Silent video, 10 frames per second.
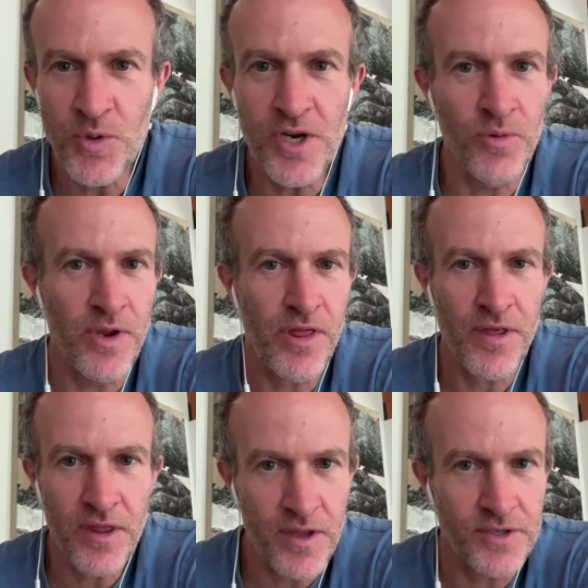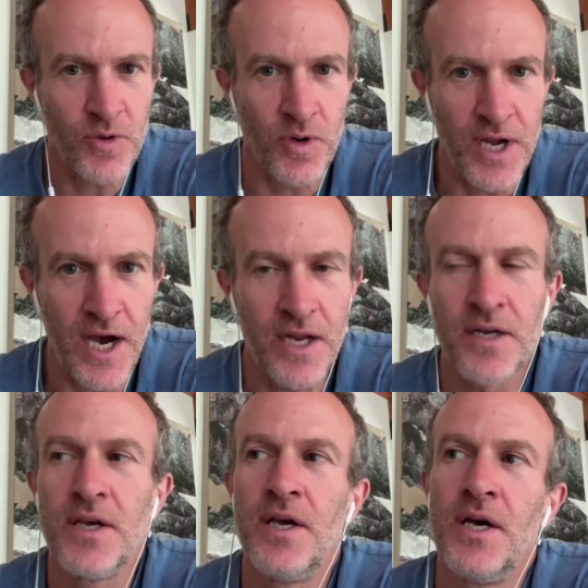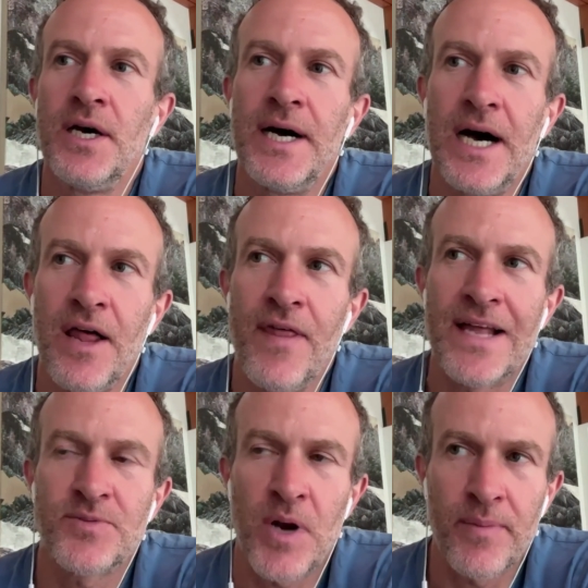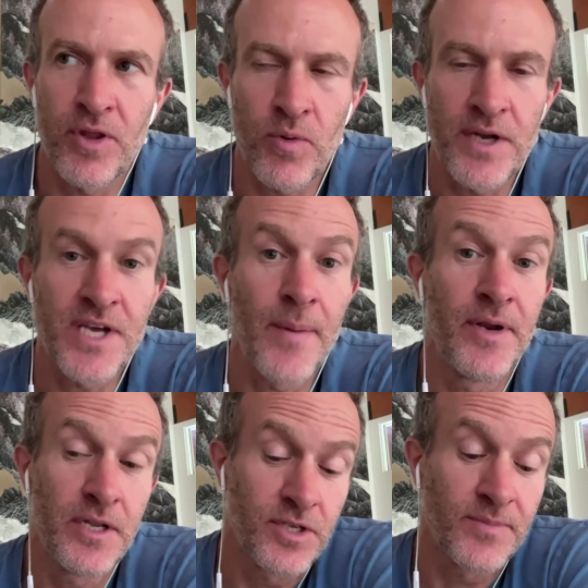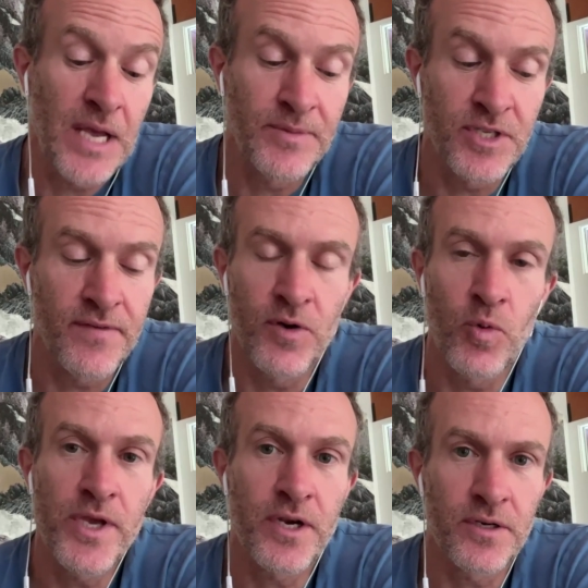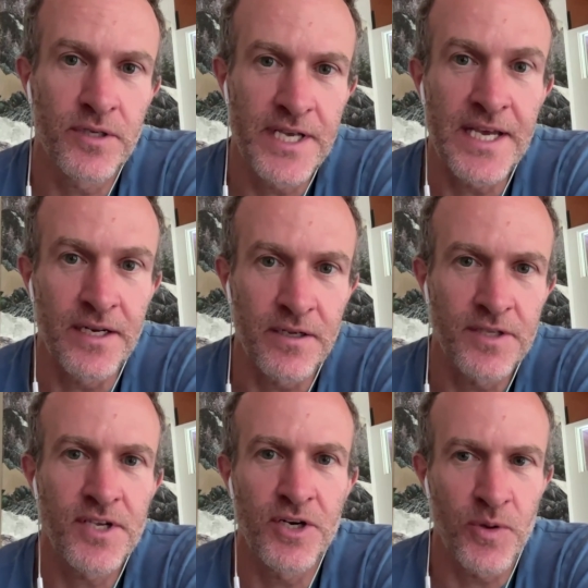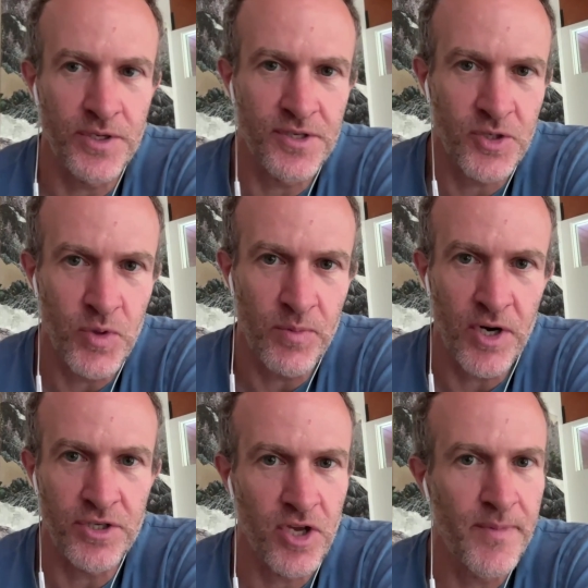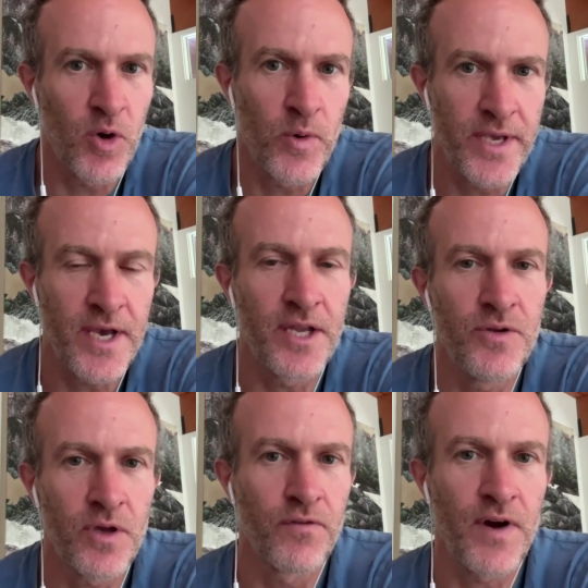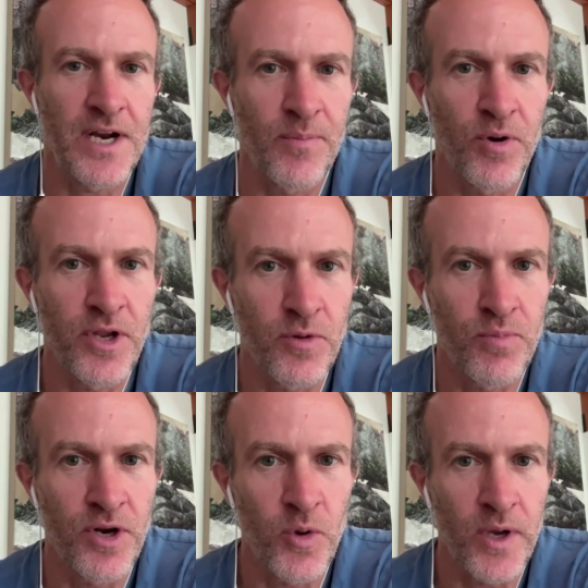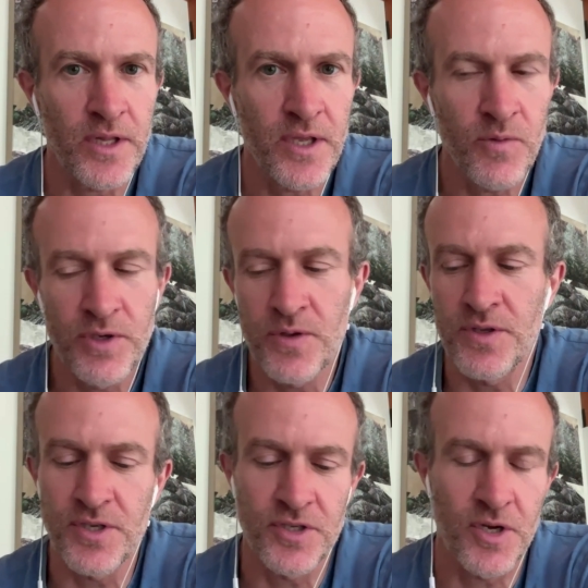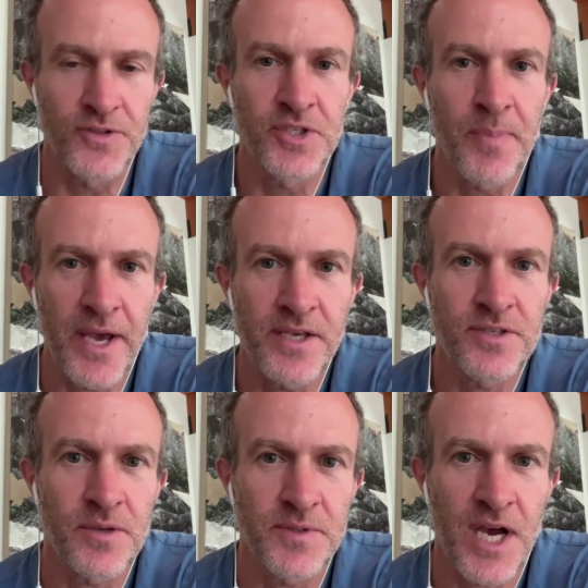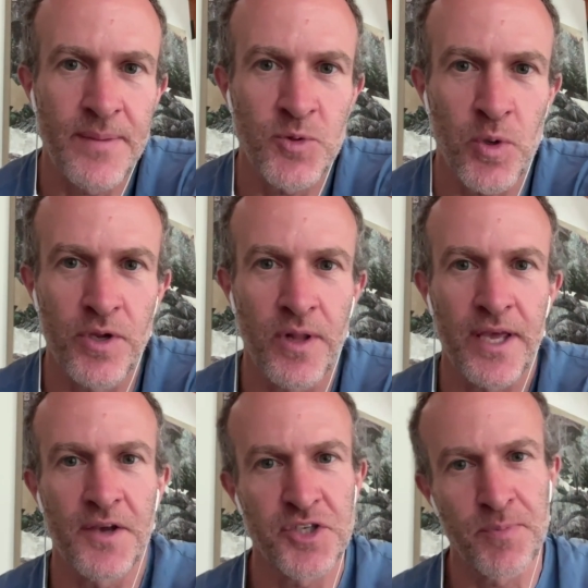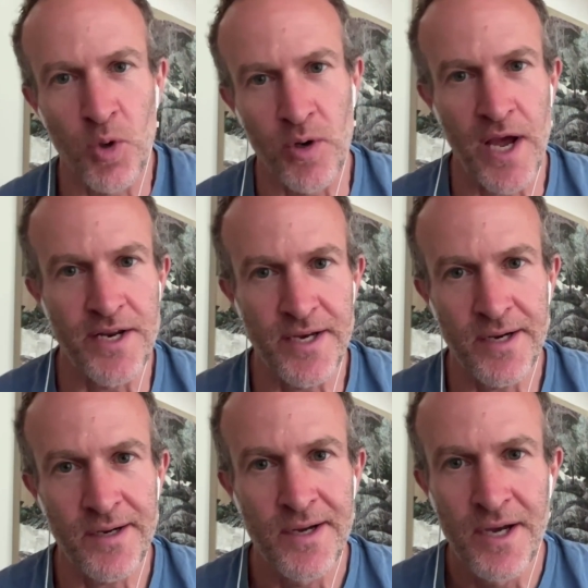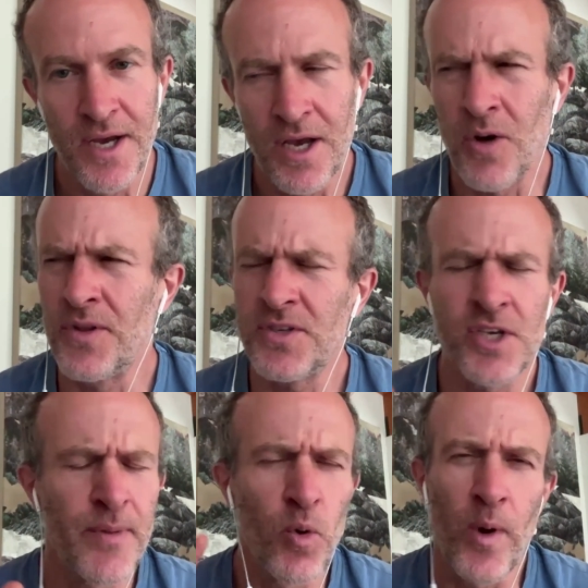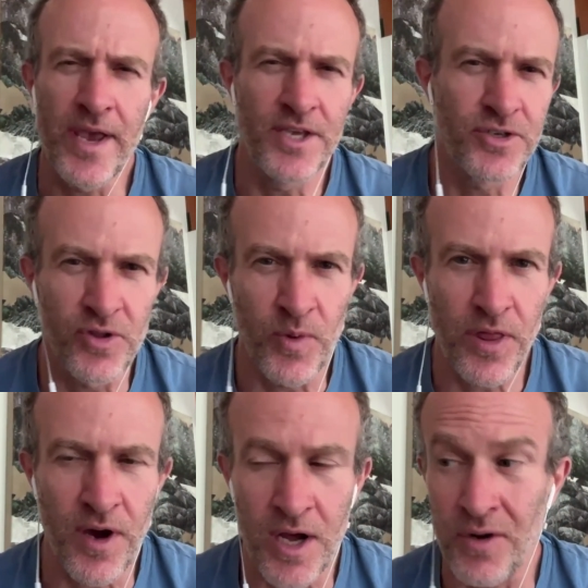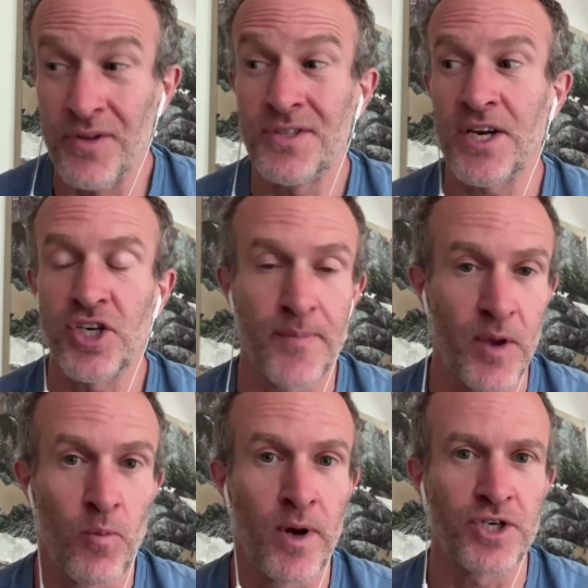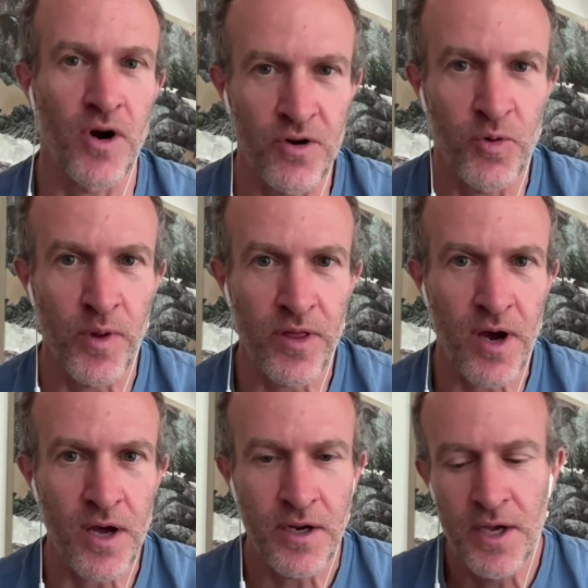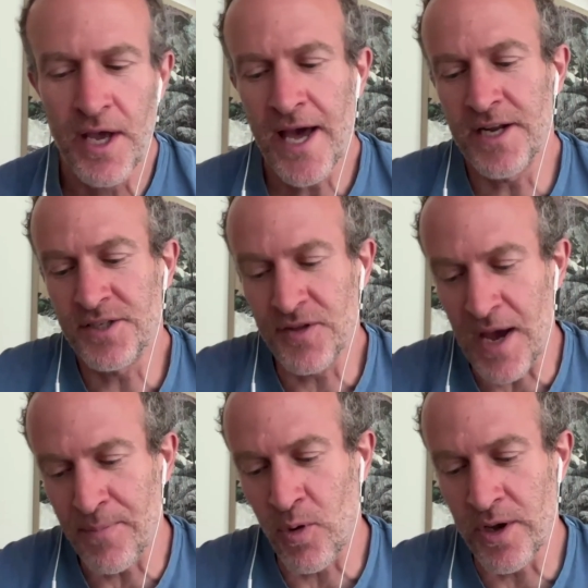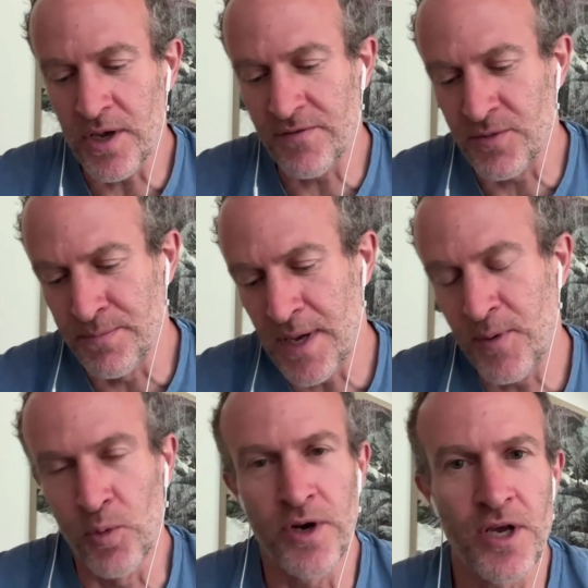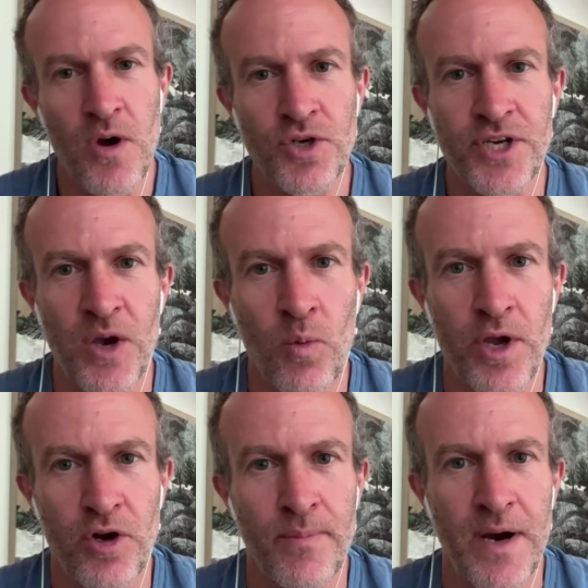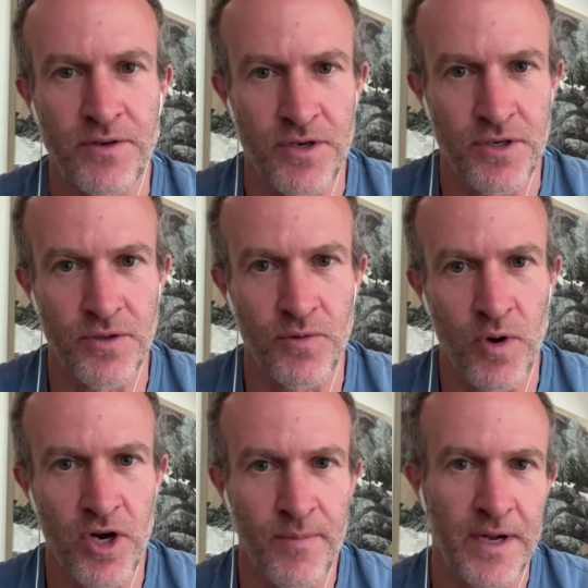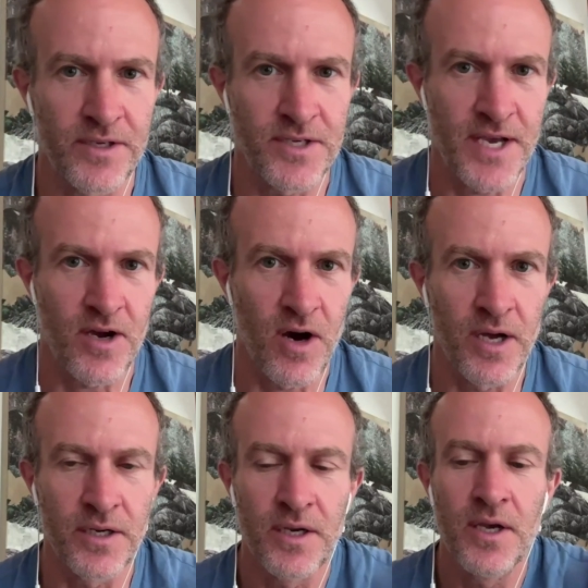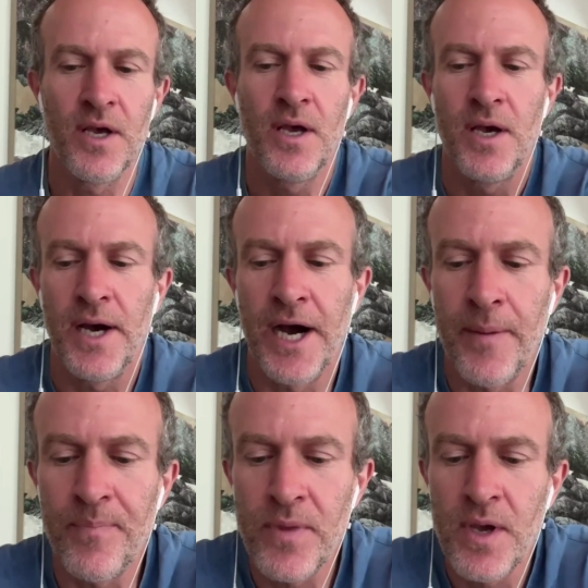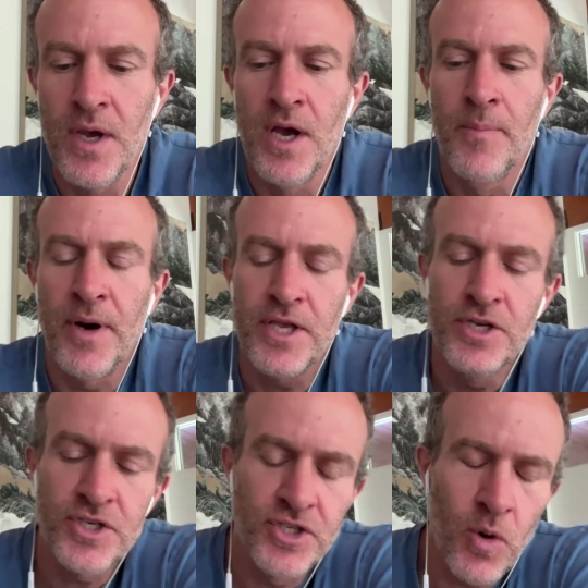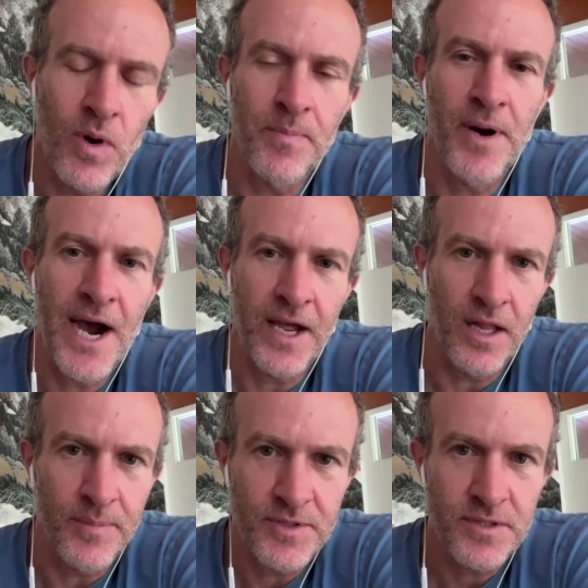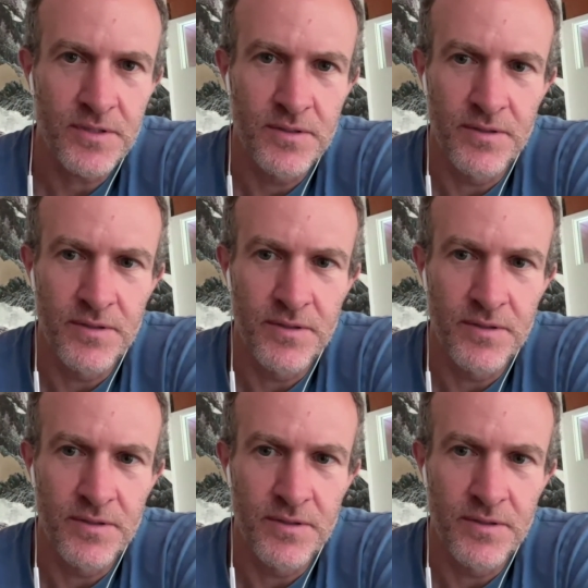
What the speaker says: Do we need to rethink this or not? That's probably the right time. And sometimes it's even a week in. Let's say you're doing a 6-week project, could be a week in. You can find out pretty quickly. We do these things called spikes sometimes where you like explore an idea. But this is going to be way easier than we thought, or this is actually going to be much harder than we thought. And it's at that point you have to maybe renegotiate what you're about to do, what you're about to take on. But you just don't want pileups.